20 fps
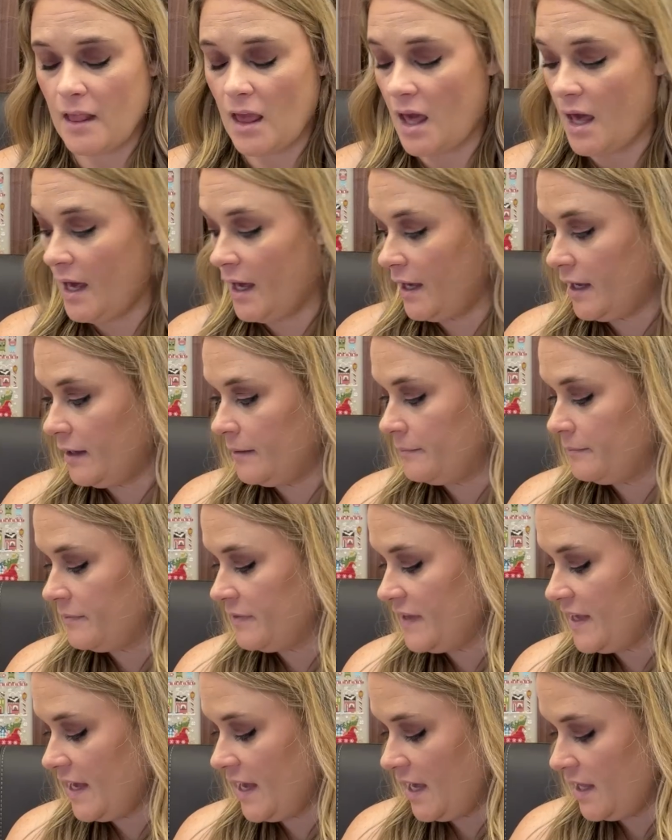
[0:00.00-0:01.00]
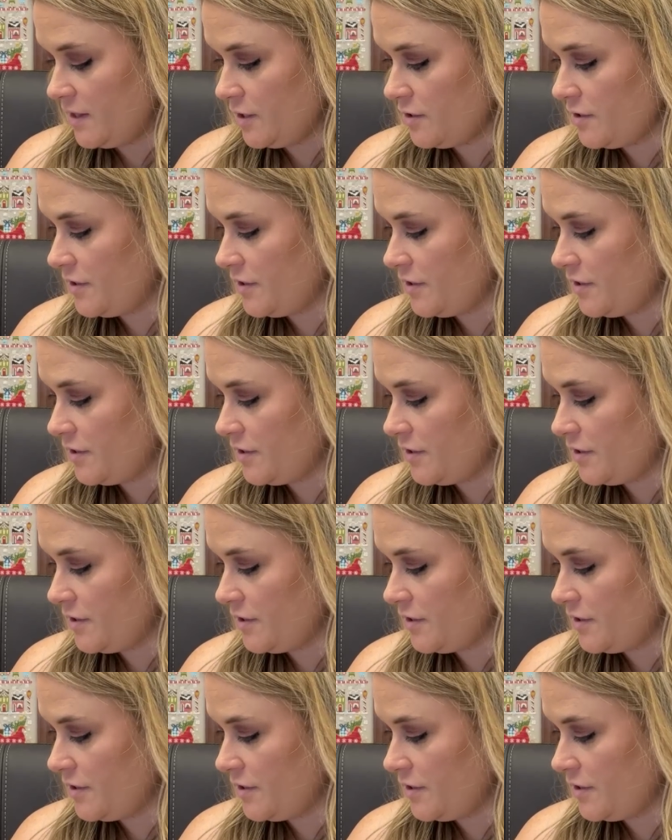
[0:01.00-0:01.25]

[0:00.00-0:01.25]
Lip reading: The other